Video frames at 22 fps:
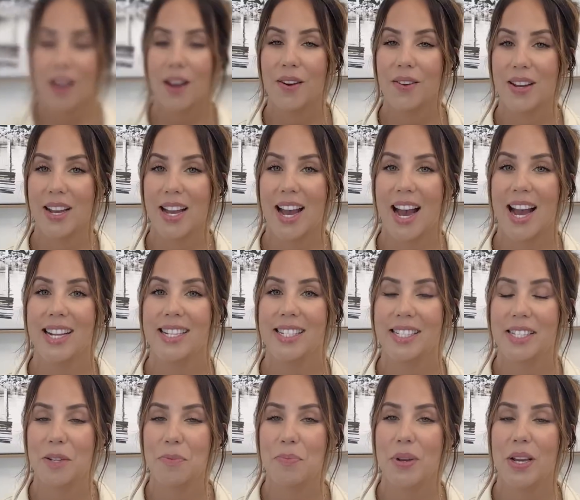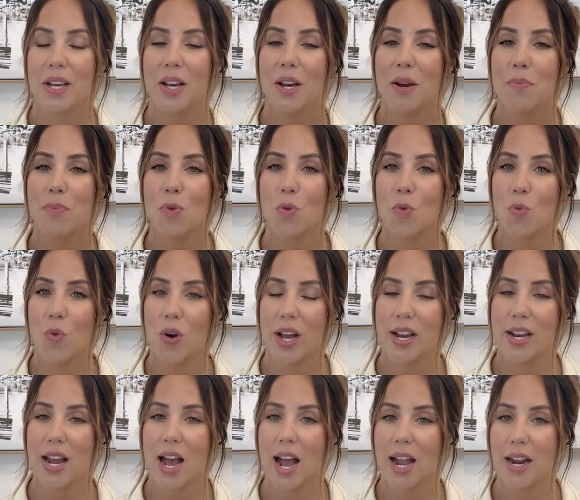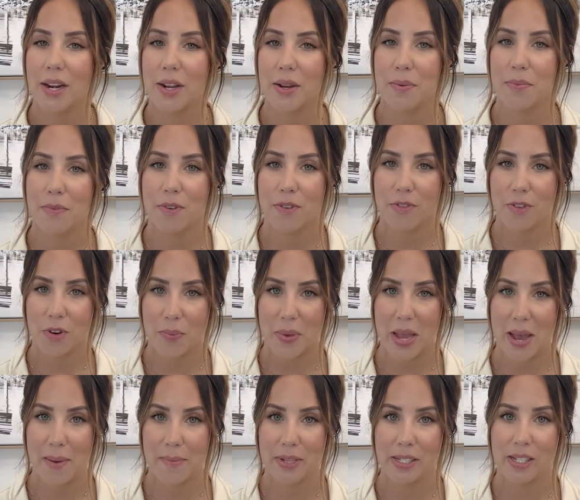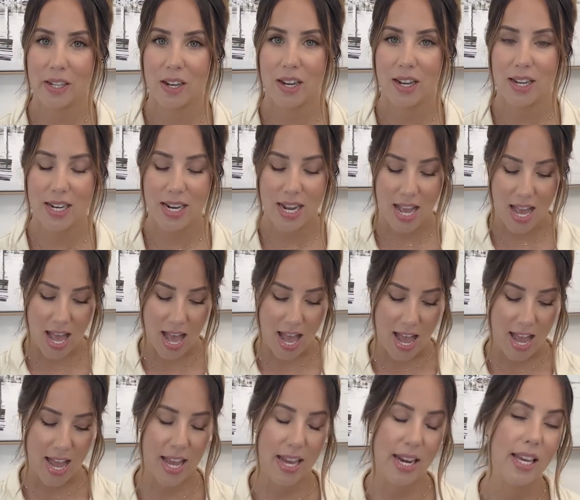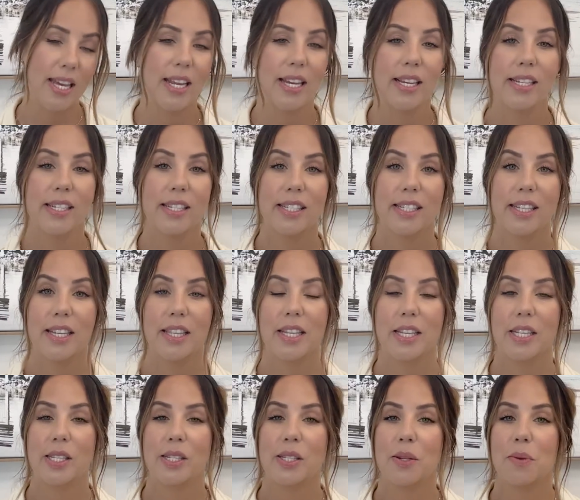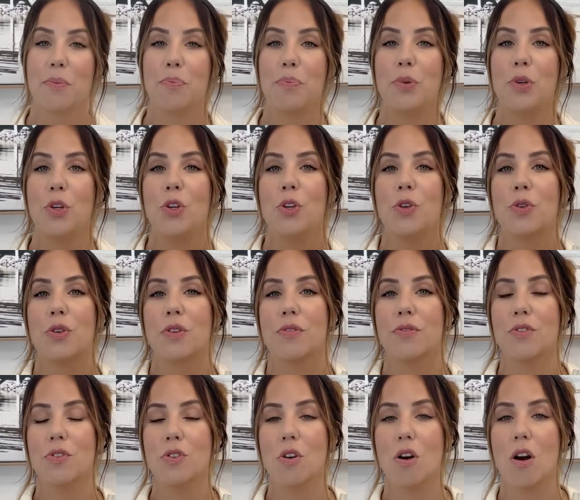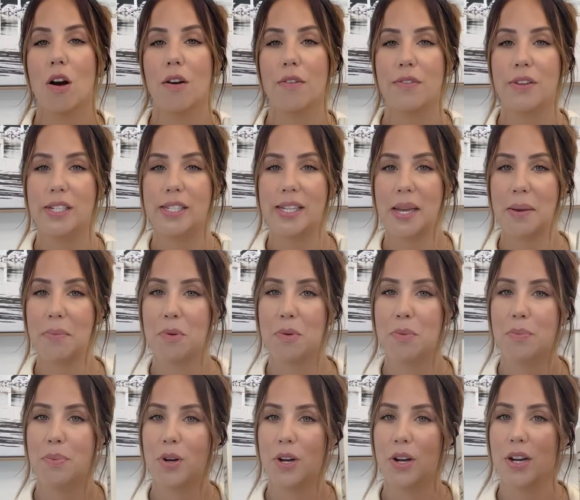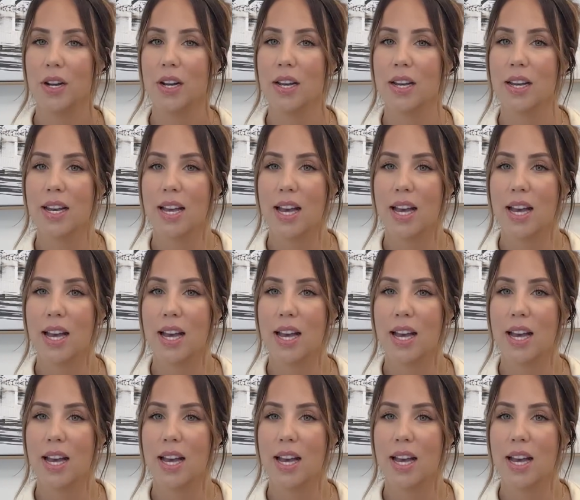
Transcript: Okay, I did pick up one item from Amazon, and it is this beautiful coffee table book.